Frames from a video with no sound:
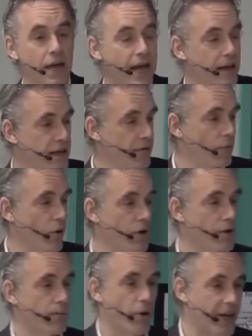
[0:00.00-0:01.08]
And even more to
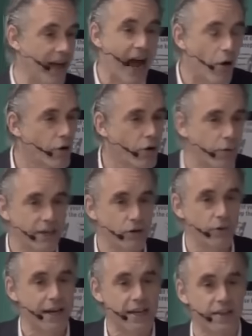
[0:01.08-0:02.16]
the point, how could we
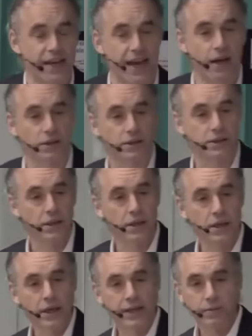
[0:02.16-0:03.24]
do anything else?
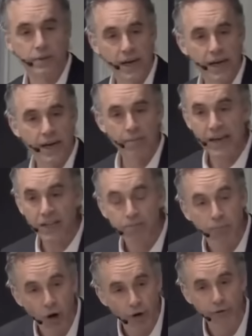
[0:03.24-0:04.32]
It makes
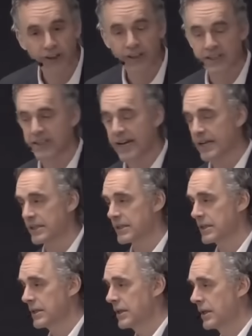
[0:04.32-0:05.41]
perfect sense.